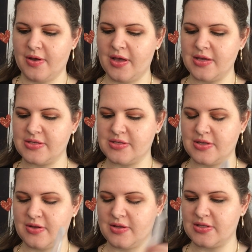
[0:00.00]
Okay,
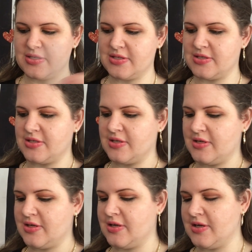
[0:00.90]
so let's
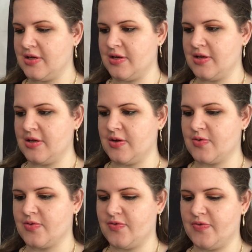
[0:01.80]

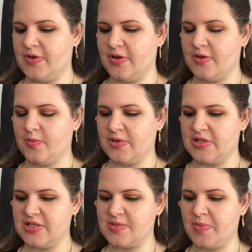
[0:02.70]
reveal what
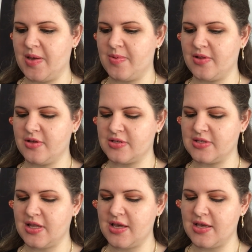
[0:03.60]
this baby
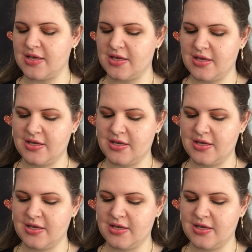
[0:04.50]
looks like.